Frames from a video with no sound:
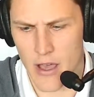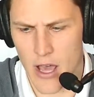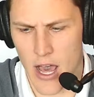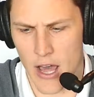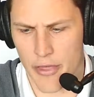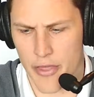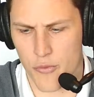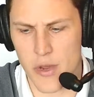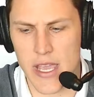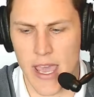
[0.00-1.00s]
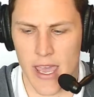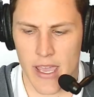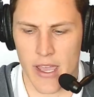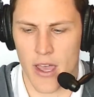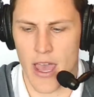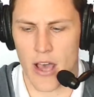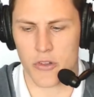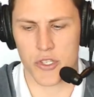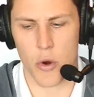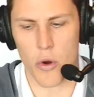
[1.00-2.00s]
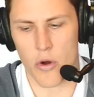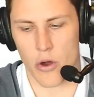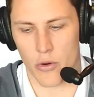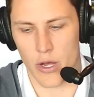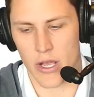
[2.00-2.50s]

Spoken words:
3A, El Toro